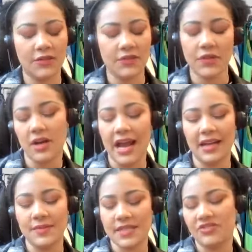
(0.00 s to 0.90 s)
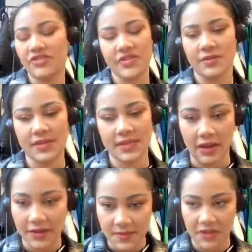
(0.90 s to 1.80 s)
or those are items that just don't
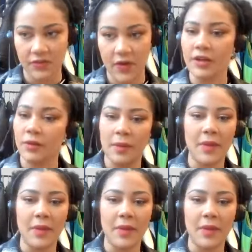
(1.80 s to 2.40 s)
sell as much volume.